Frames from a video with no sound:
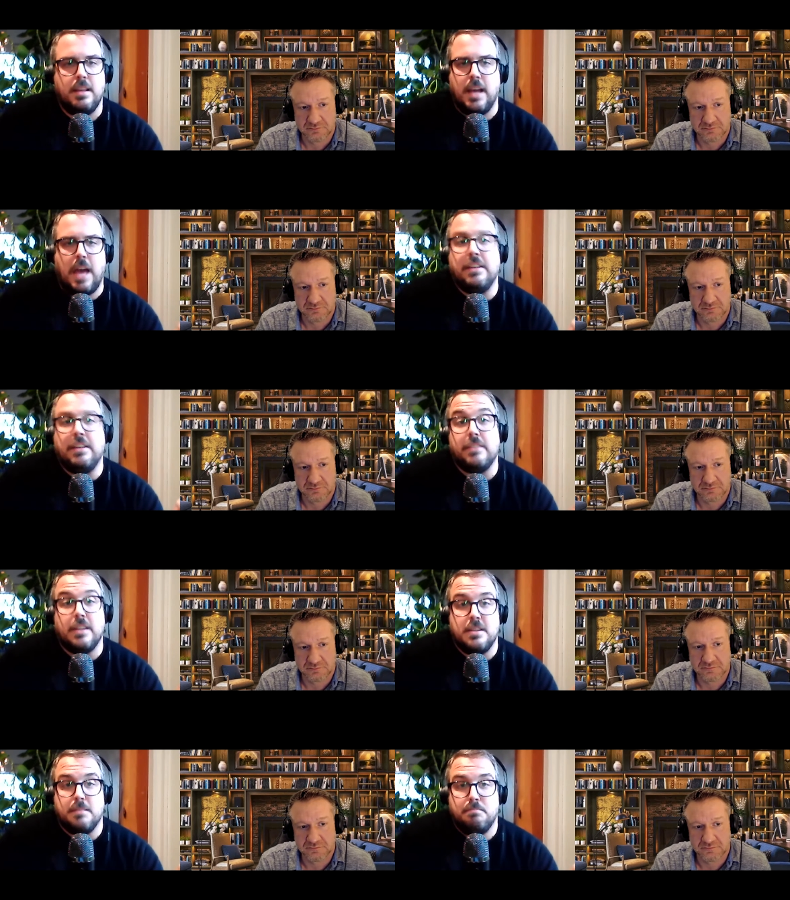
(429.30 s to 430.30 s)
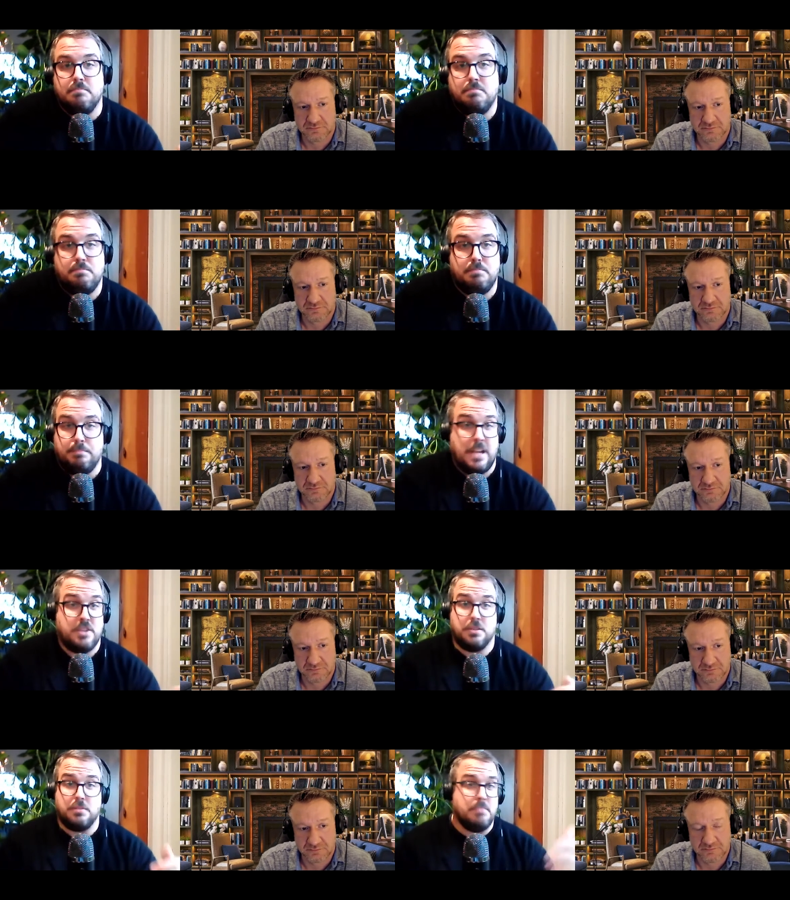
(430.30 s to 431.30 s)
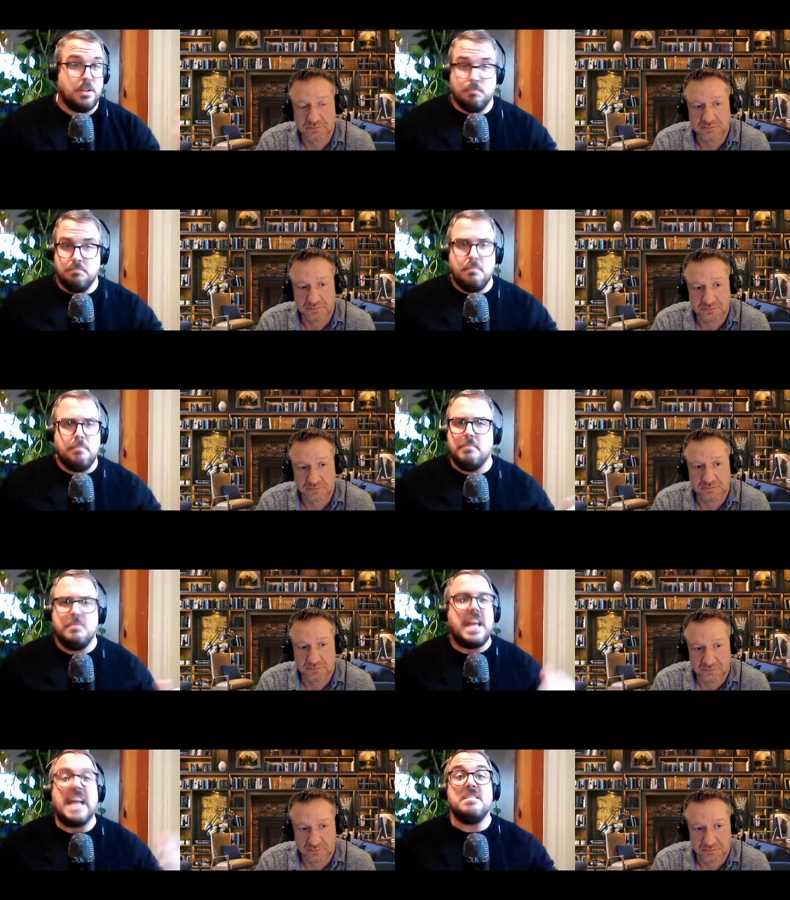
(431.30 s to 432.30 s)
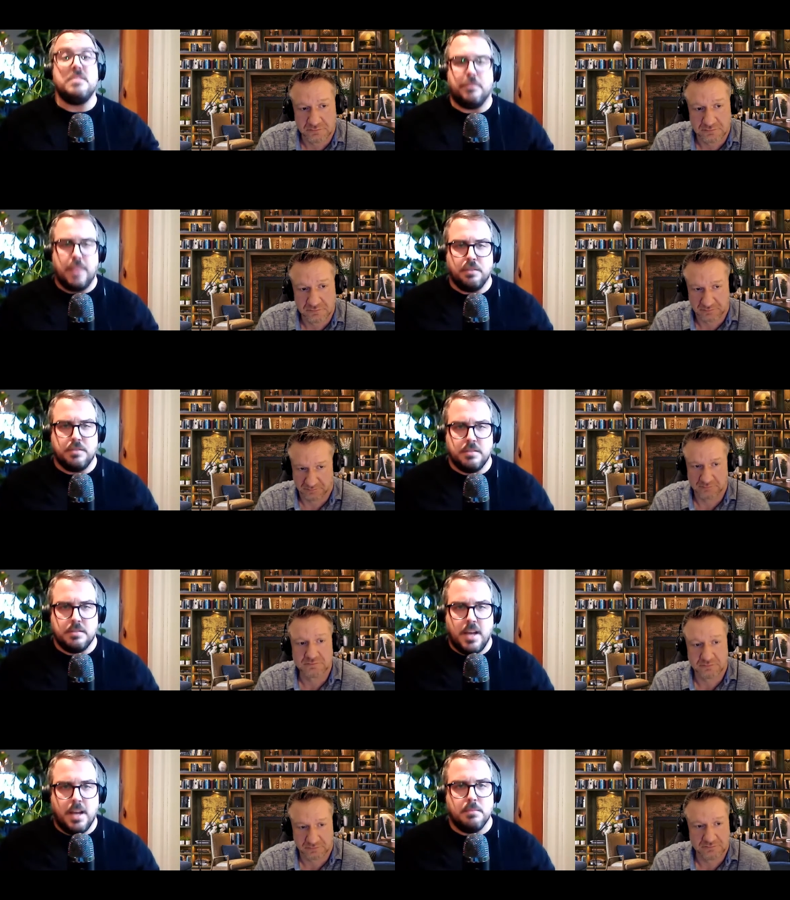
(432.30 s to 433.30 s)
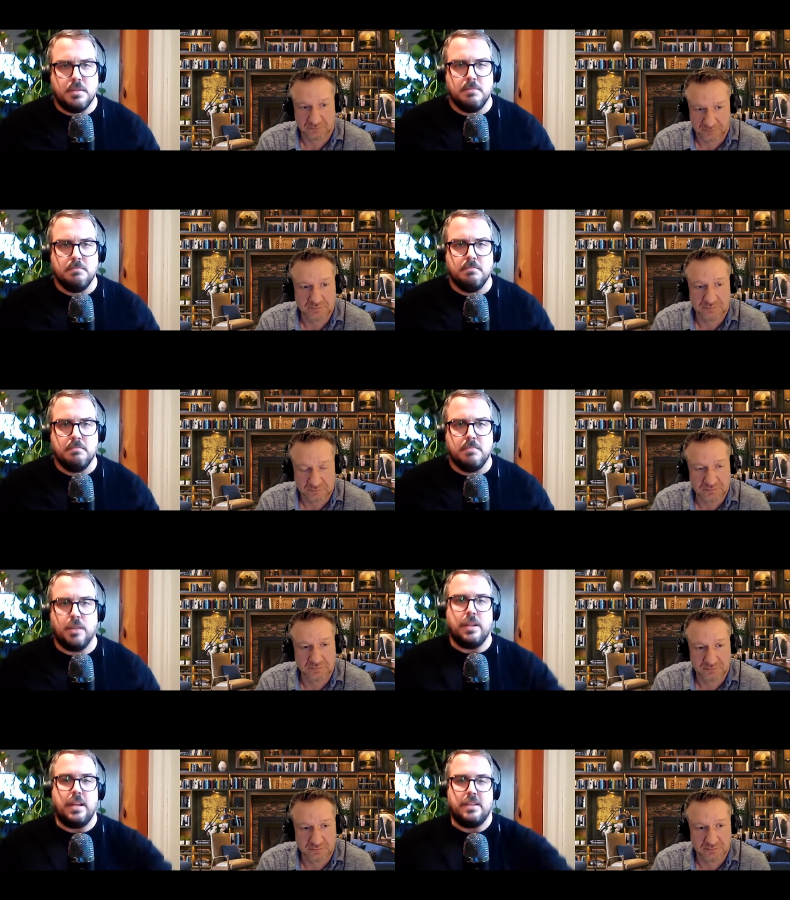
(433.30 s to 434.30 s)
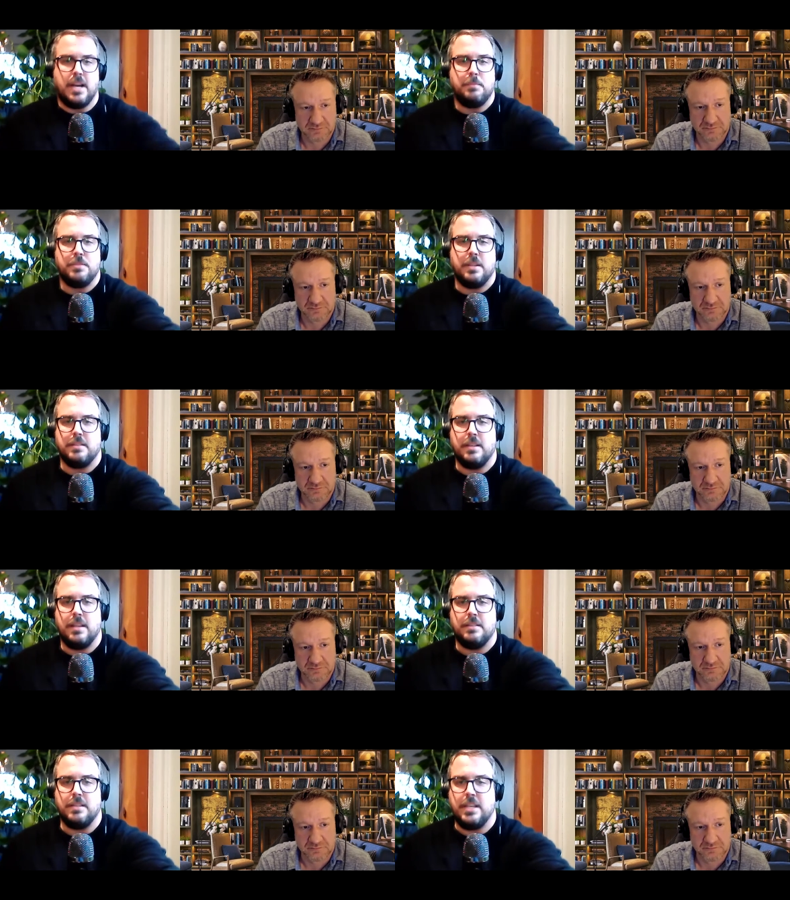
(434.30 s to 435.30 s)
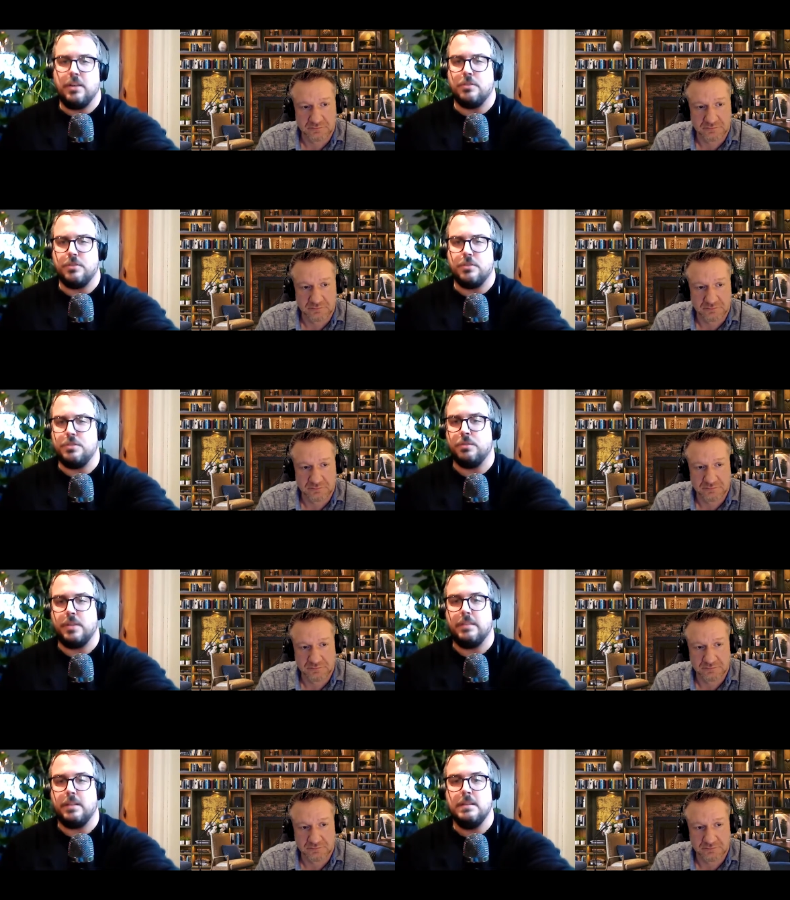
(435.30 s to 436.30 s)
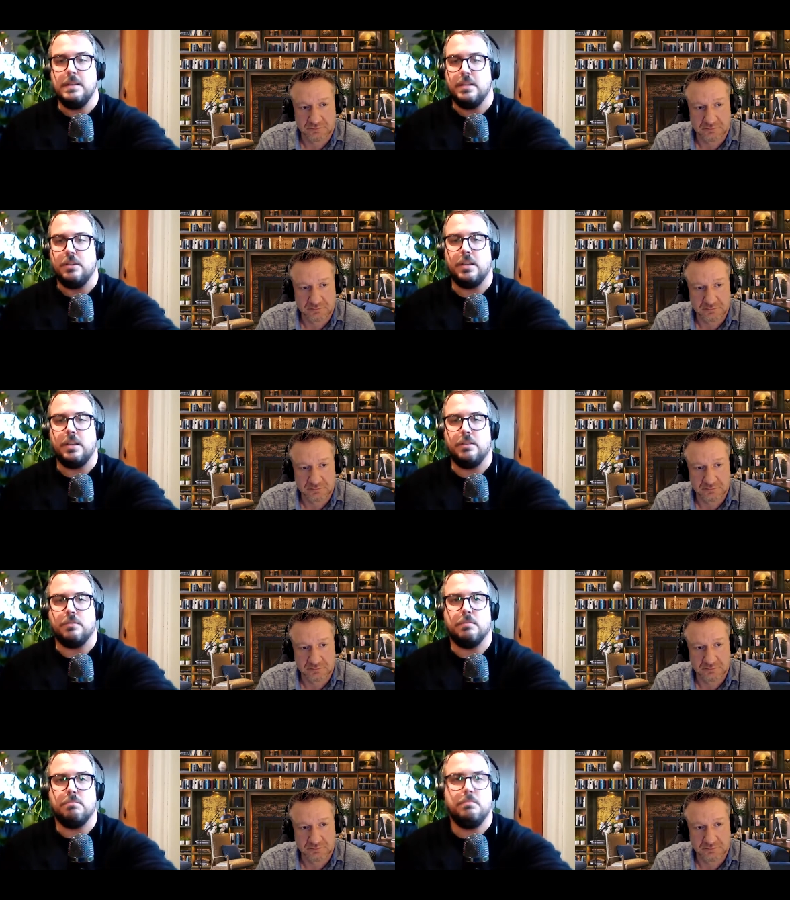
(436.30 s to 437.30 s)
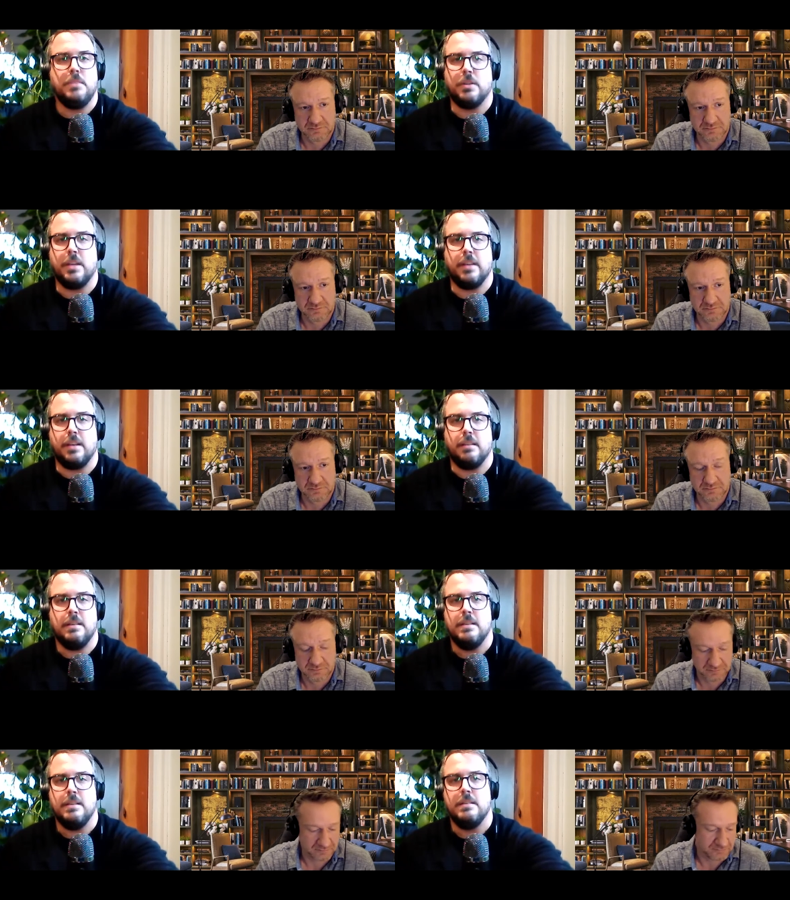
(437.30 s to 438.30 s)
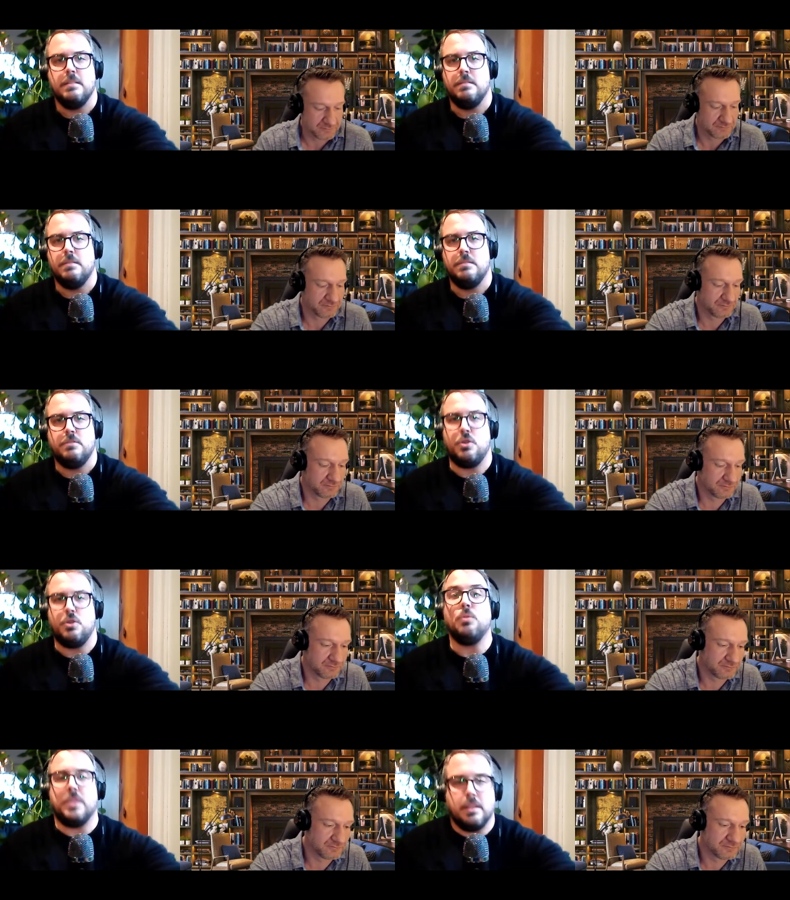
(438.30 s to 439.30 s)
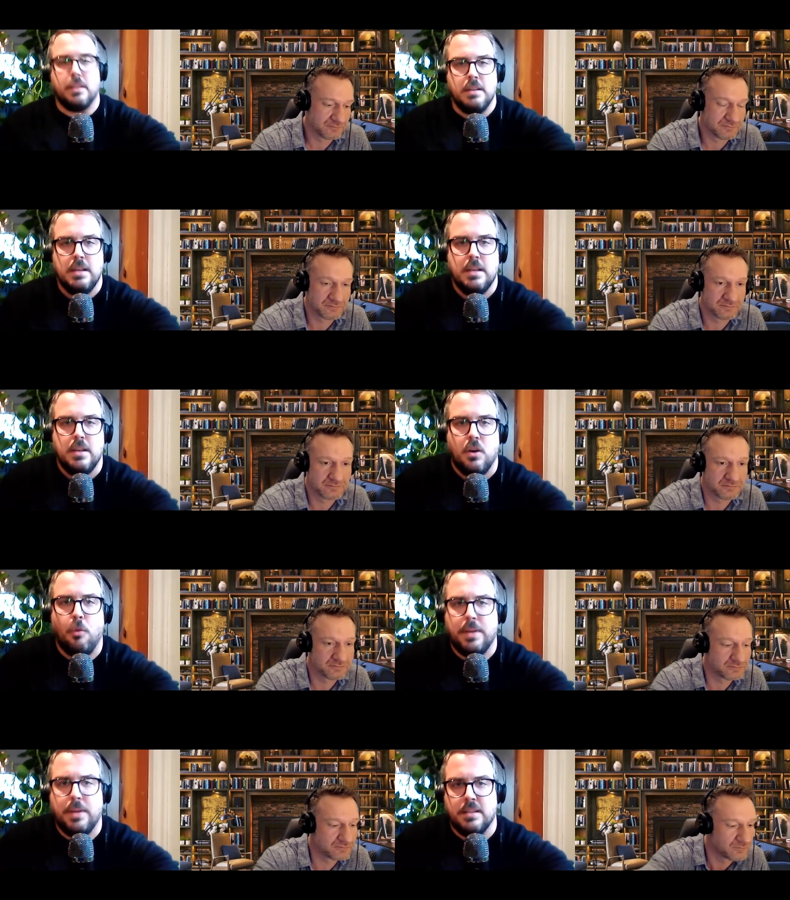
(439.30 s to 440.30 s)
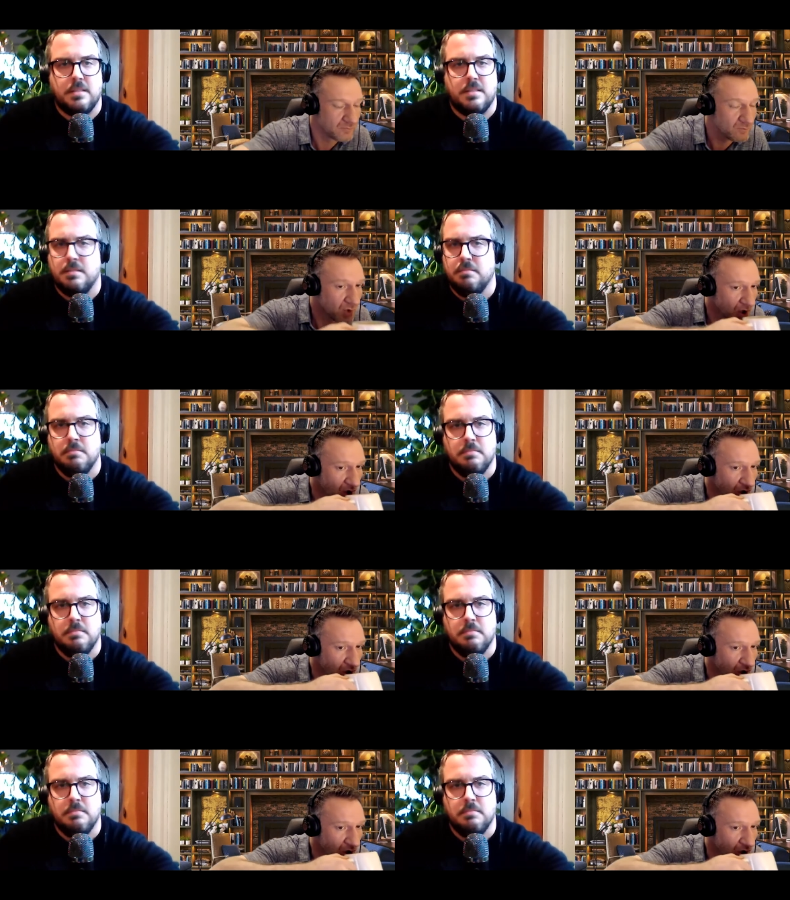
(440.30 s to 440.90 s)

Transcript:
Speaker 1: having given it to patients, you know, tens of thousands of times you know at times as a, as an ER nurse you're giving you're you're you're giving dosing opiates